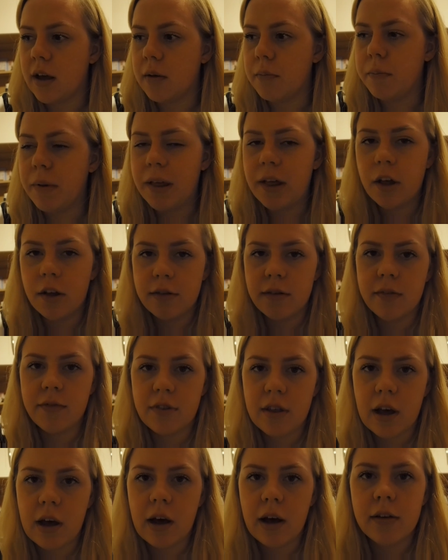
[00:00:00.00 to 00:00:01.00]
and because
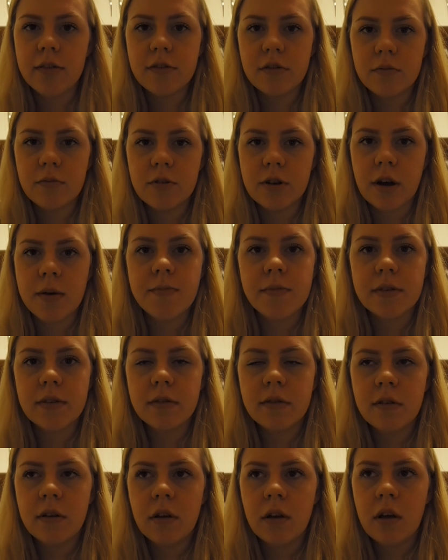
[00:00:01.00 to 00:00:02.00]
of that, I
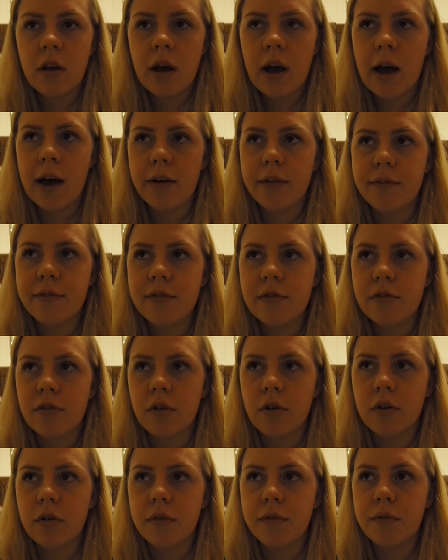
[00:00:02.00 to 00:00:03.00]
sometimes have
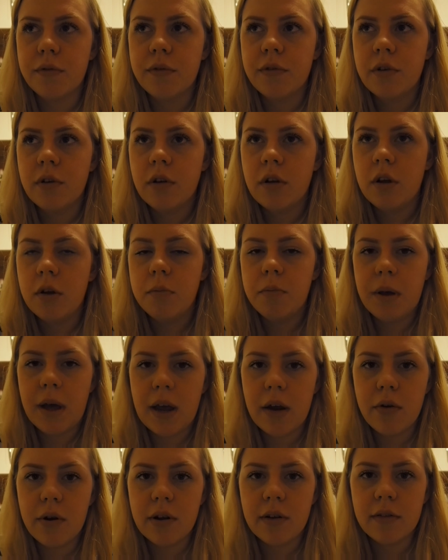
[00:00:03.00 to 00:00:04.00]
sort of
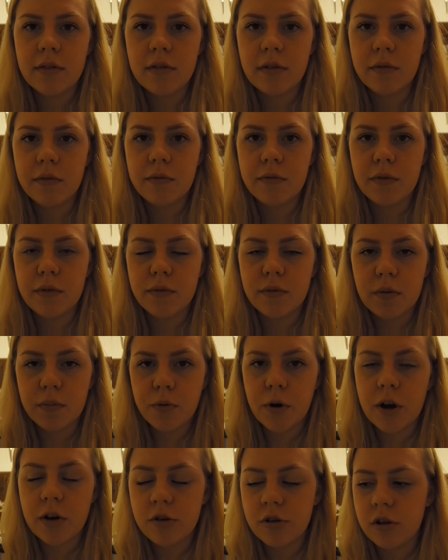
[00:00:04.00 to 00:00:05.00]
periods of
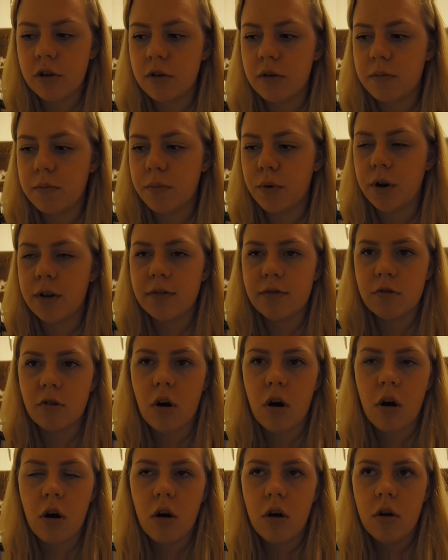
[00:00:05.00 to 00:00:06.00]
depression, but it's
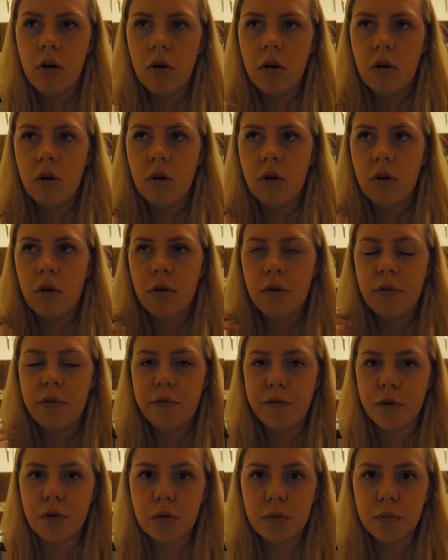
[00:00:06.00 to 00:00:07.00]
not
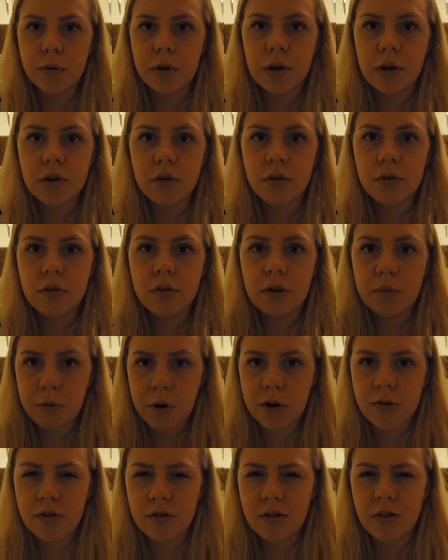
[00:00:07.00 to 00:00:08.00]
full-blown
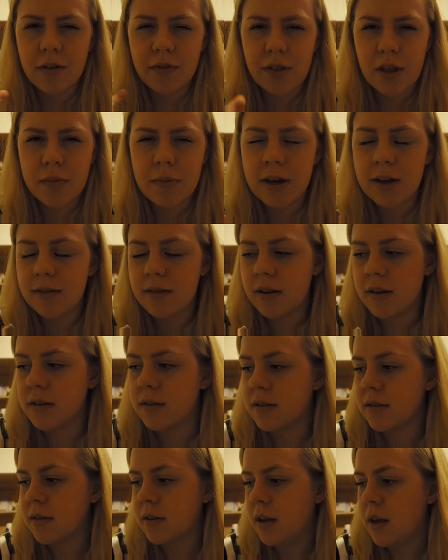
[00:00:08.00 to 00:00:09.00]
depression, if that makes
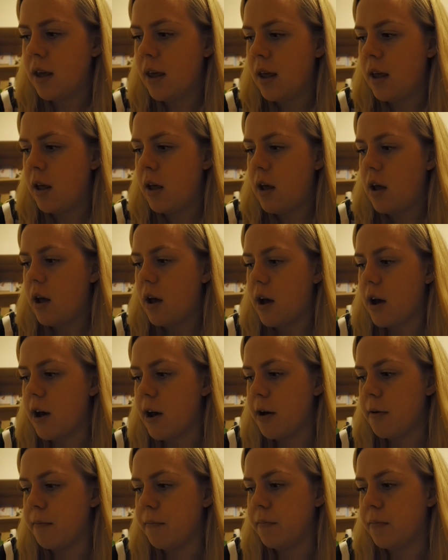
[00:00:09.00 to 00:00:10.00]
sense.
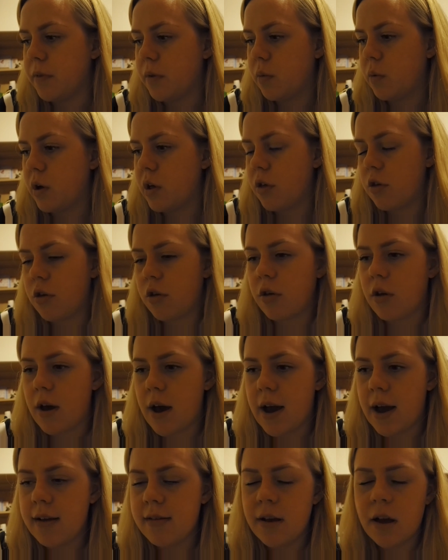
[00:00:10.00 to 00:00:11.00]
Which
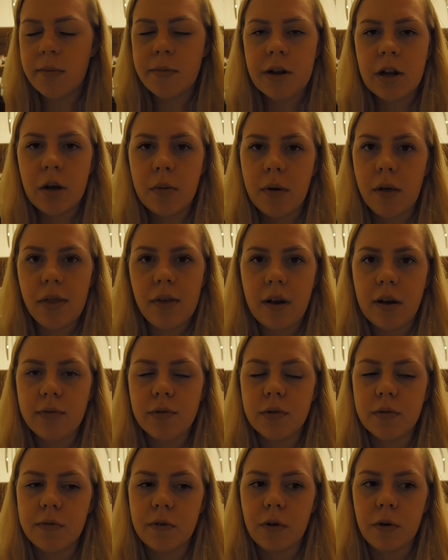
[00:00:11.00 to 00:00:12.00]
I guess I'm a little bit
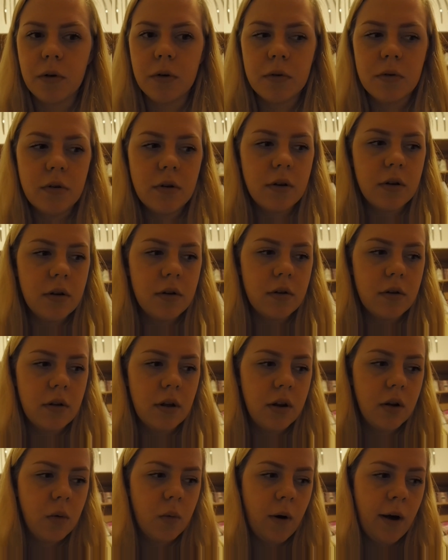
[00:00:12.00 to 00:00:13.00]
thankful for,
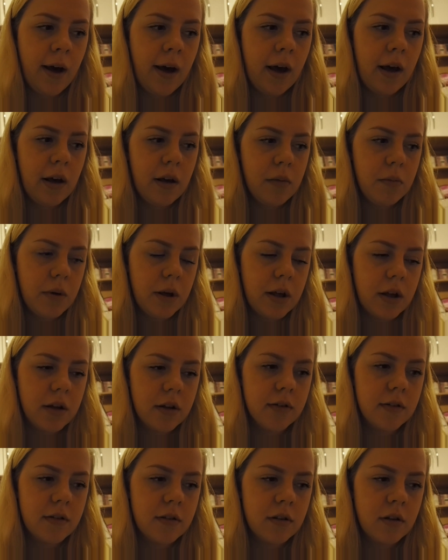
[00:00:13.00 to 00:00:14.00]
in a way,
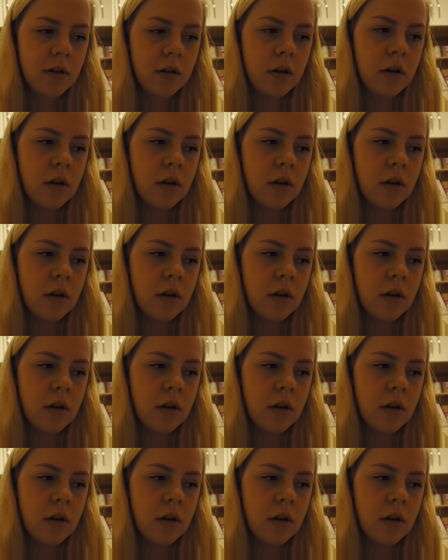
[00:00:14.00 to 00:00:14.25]
because